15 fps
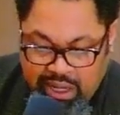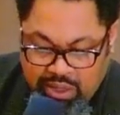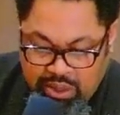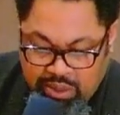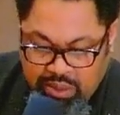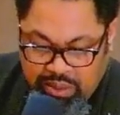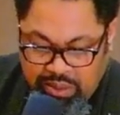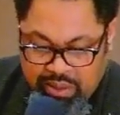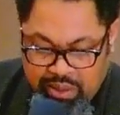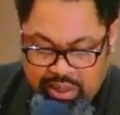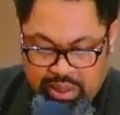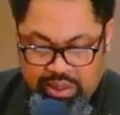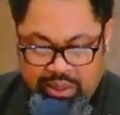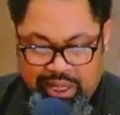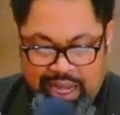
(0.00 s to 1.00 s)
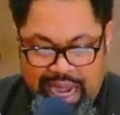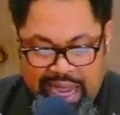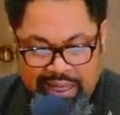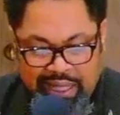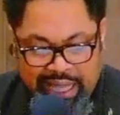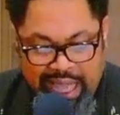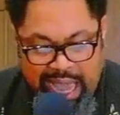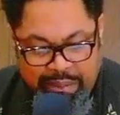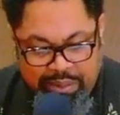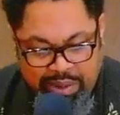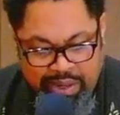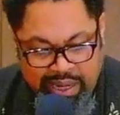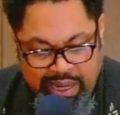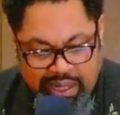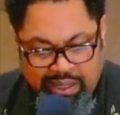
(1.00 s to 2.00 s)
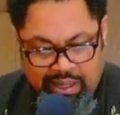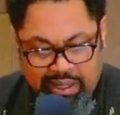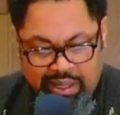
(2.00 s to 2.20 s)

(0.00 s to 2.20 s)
Lou to Colin Kaepernick